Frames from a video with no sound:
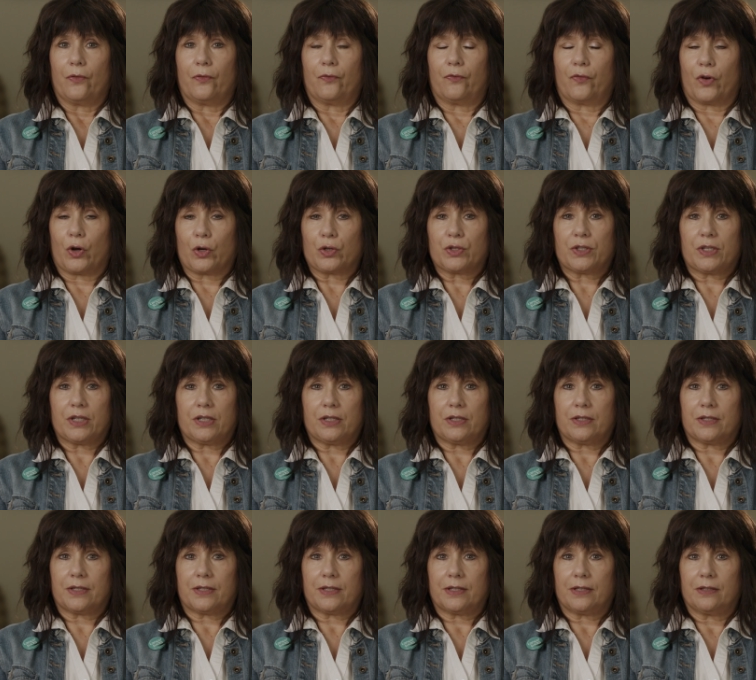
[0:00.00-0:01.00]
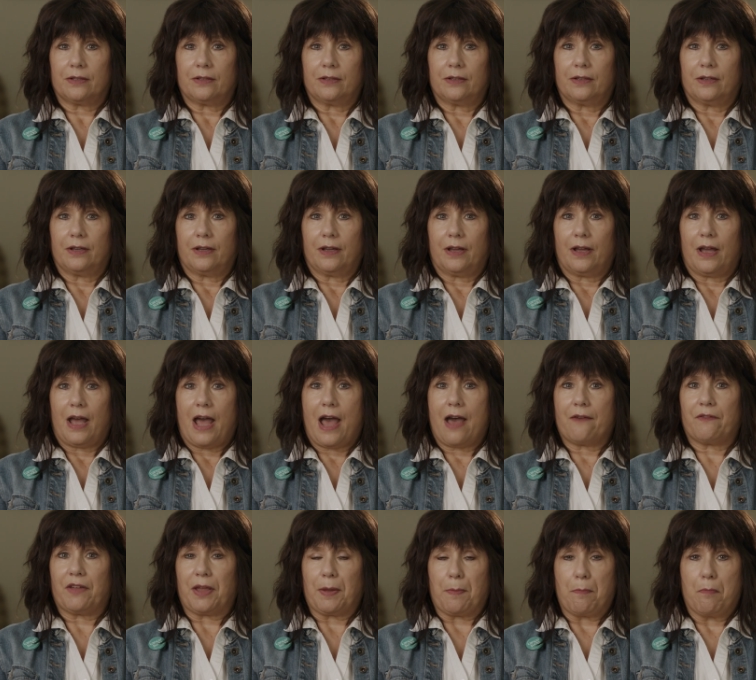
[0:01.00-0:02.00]
versus
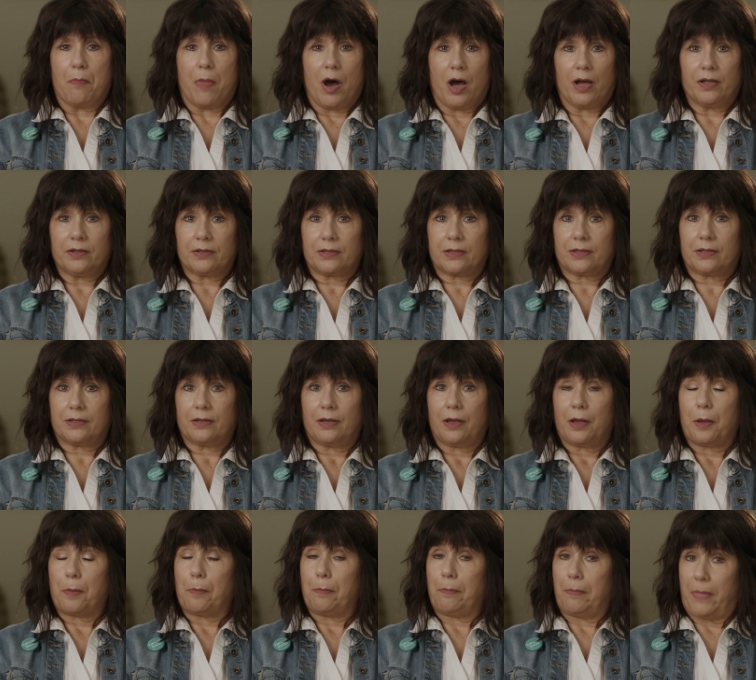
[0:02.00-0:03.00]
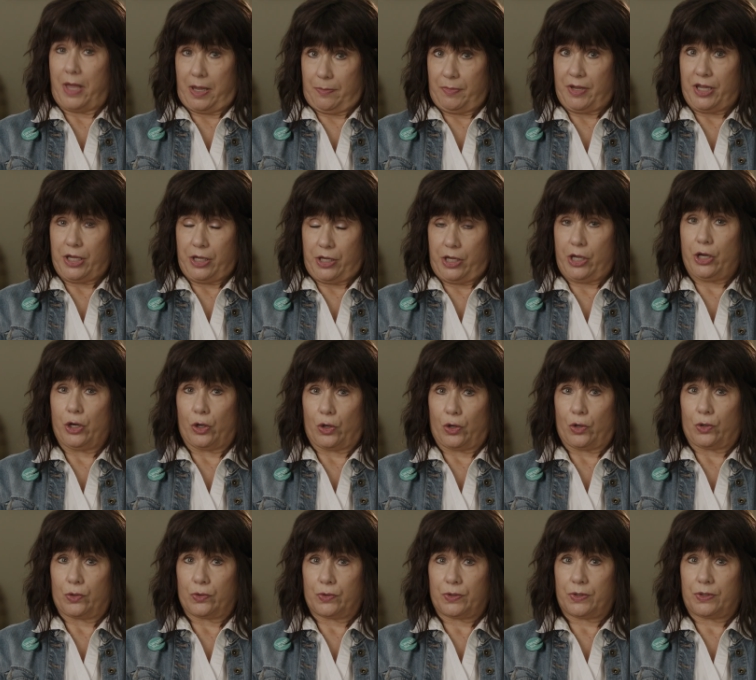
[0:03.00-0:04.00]
having months, maybe
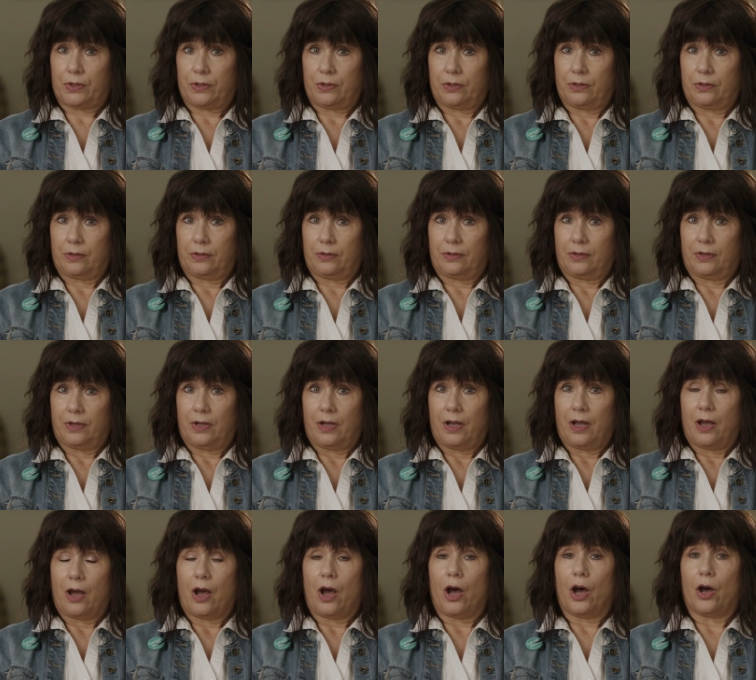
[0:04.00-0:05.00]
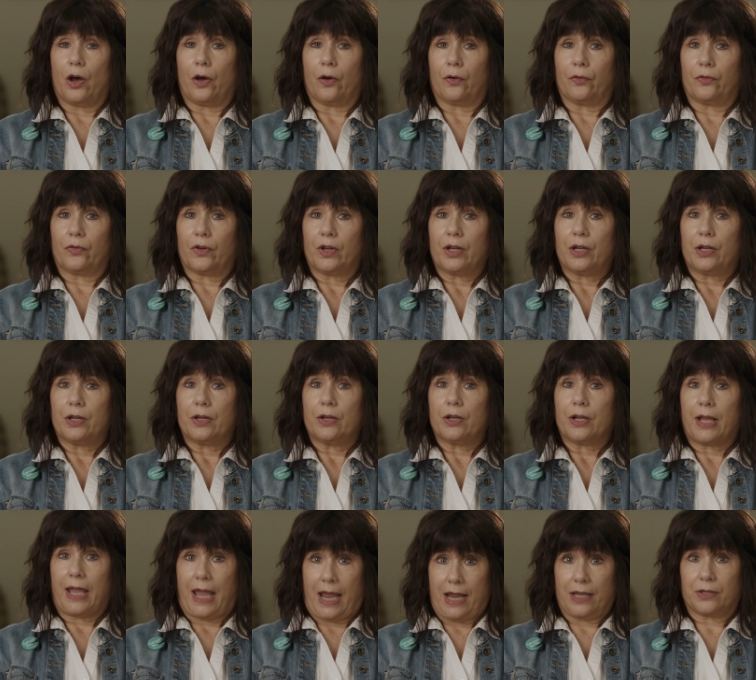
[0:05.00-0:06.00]
years of
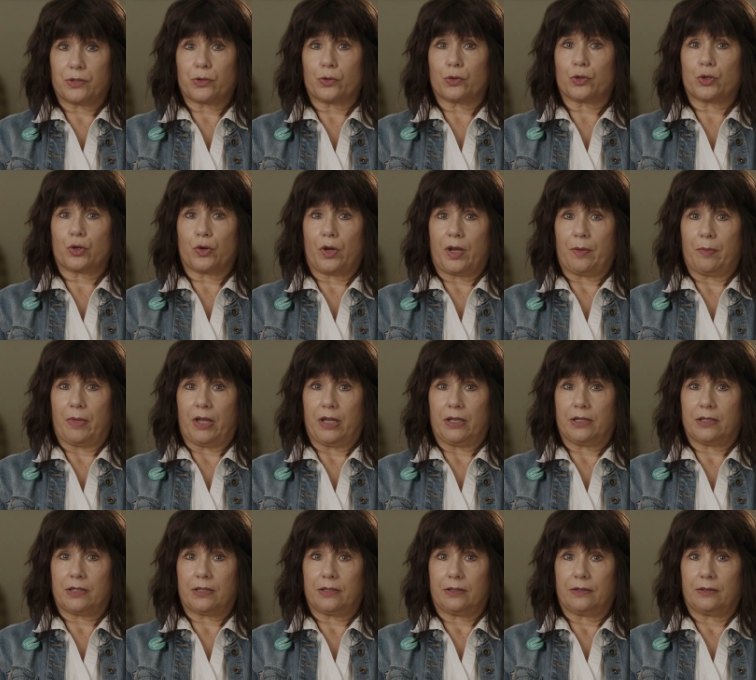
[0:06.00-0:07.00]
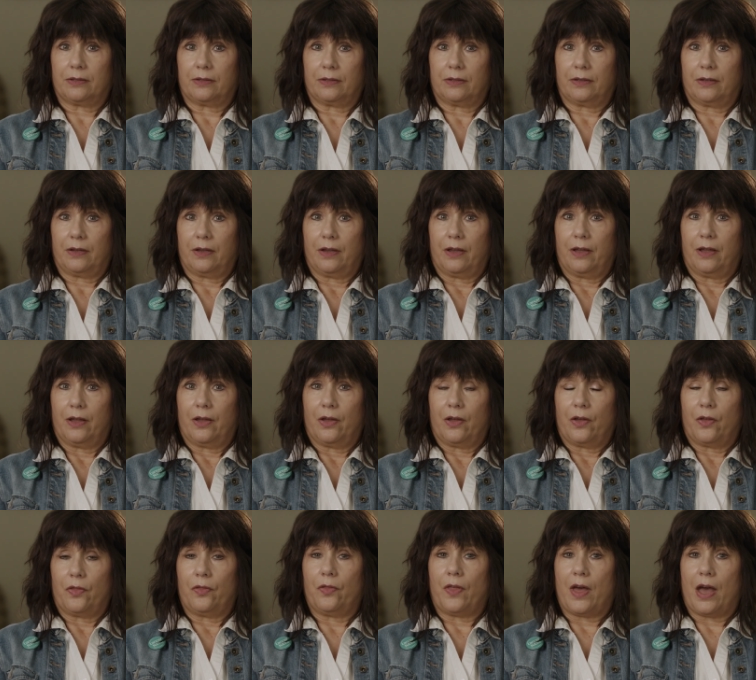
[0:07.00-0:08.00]
cancer treatment
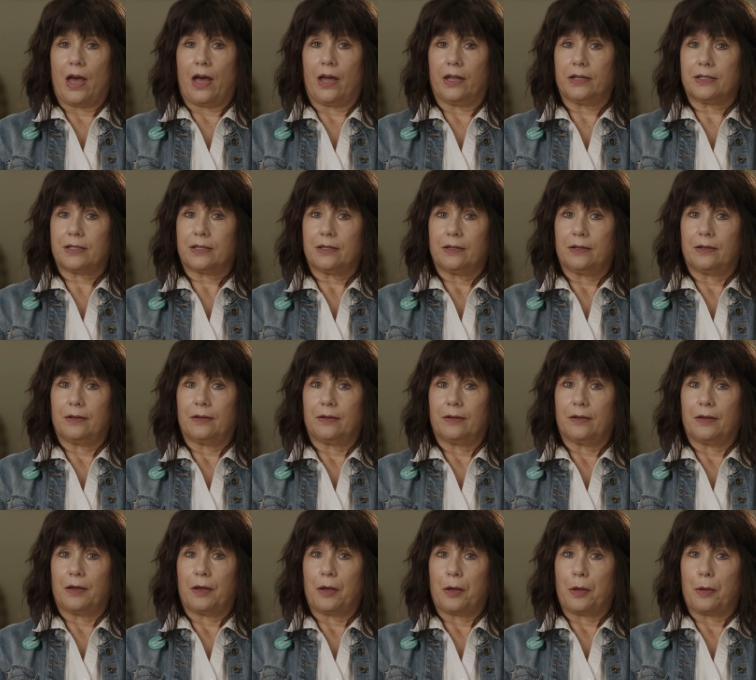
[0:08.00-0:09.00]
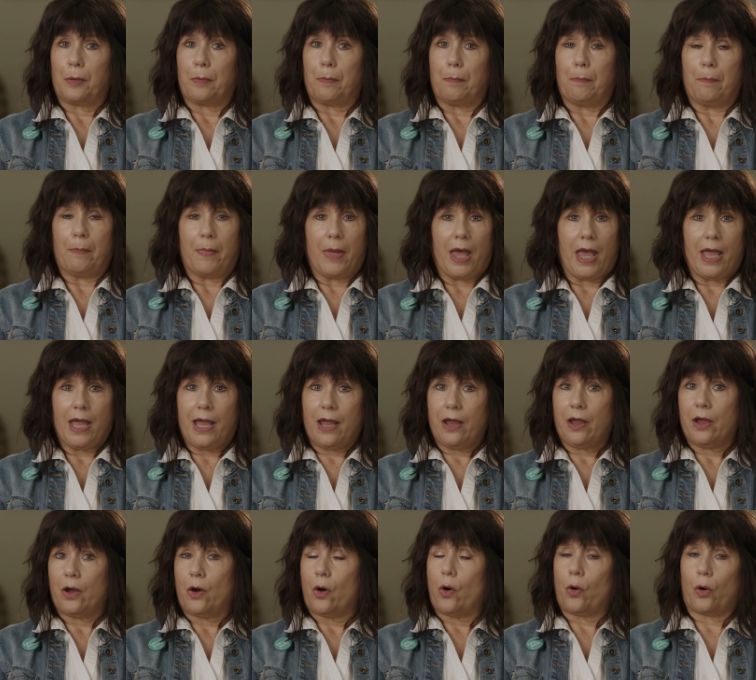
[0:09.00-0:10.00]
that
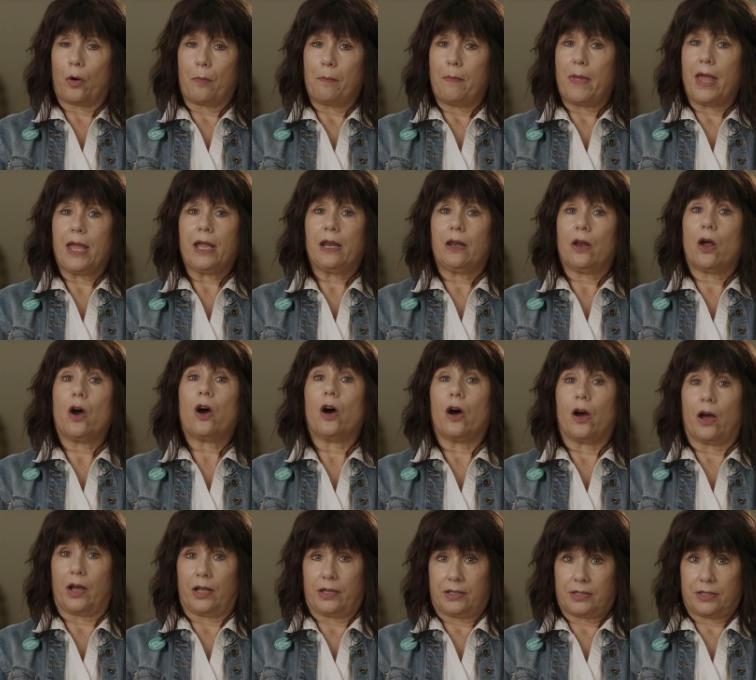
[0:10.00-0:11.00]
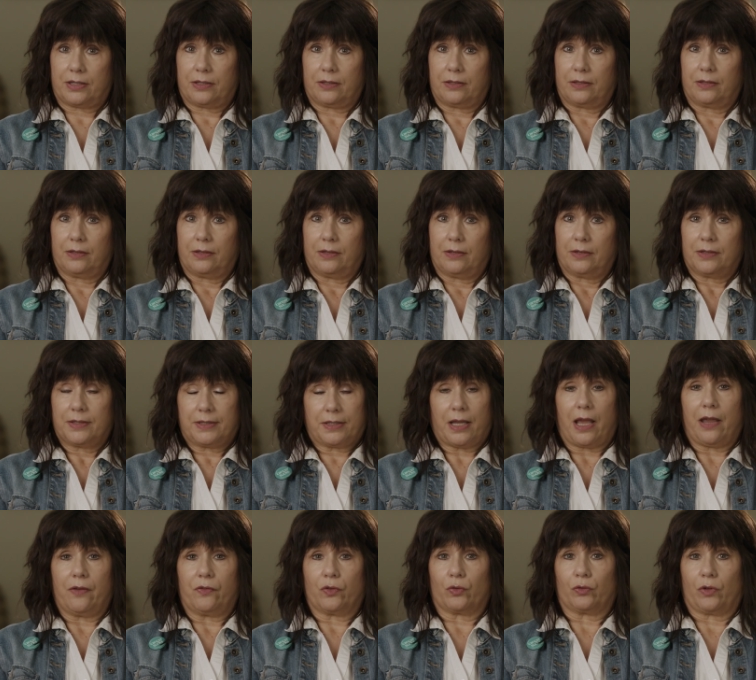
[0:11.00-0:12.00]
may or may not
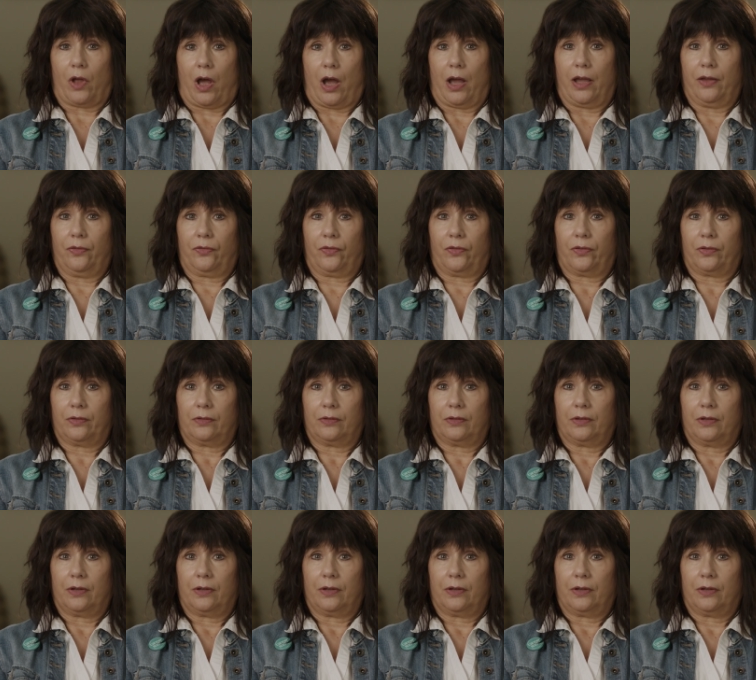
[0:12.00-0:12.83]
save your life